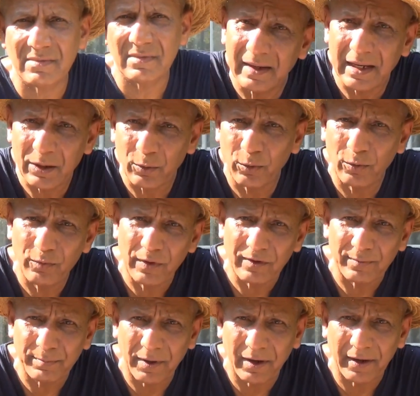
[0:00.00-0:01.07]
I
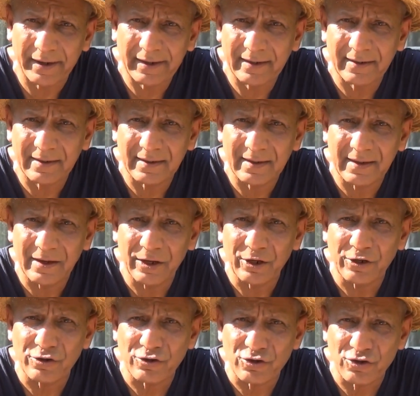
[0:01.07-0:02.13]
always buy
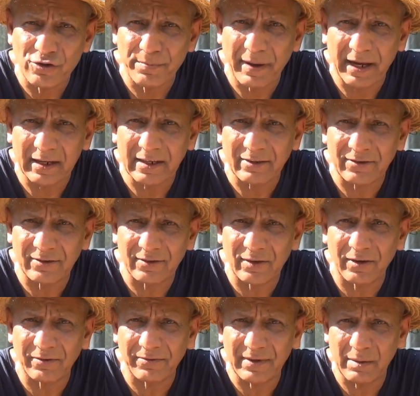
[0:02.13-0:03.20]
2 packets
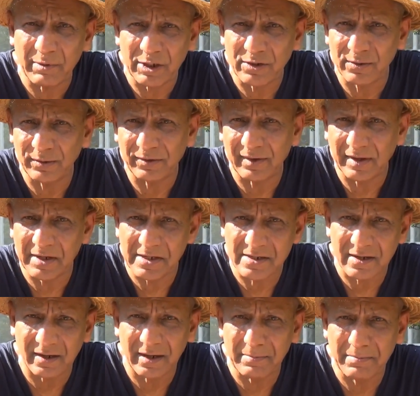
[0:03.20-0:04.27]
of nematodes at a
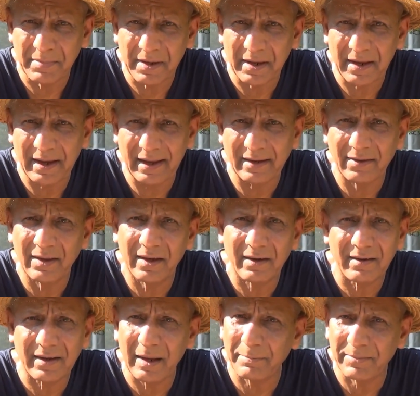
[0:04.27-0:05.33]
time, and they
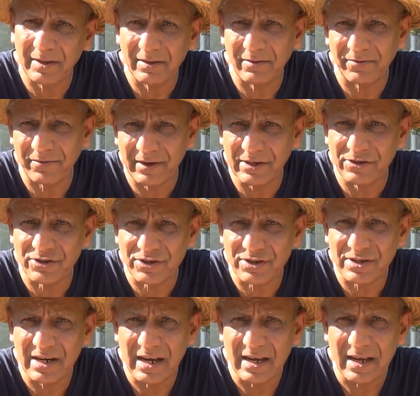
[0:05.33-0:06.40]
are kept in the
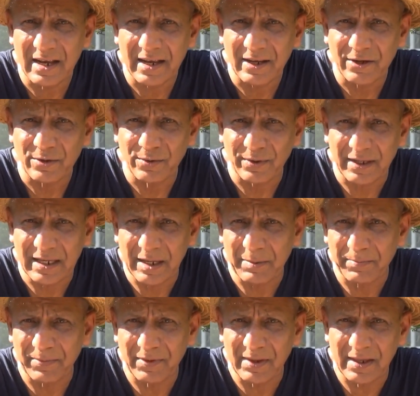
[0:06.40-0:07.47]
fridge to
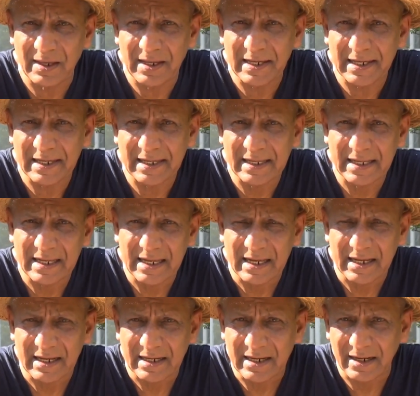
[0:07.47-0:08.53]
keep the
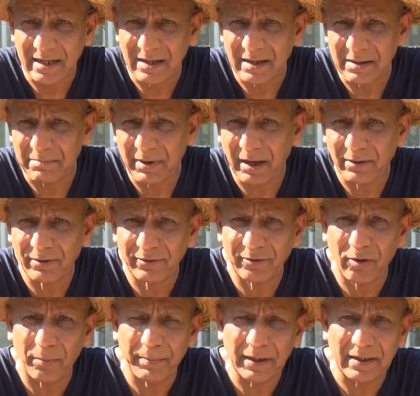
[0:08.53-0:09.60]
little
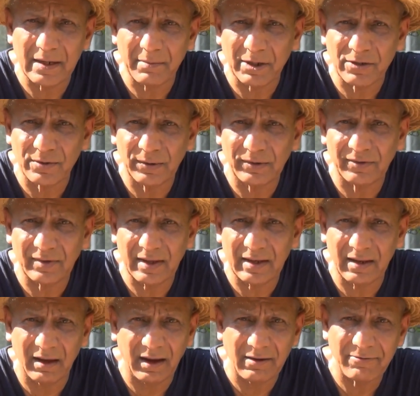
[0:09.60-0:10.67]
microscopic nematodes
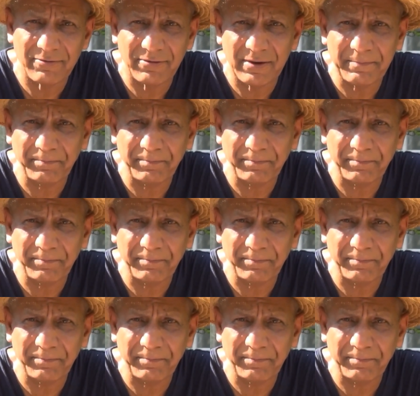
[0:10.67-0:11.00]
alive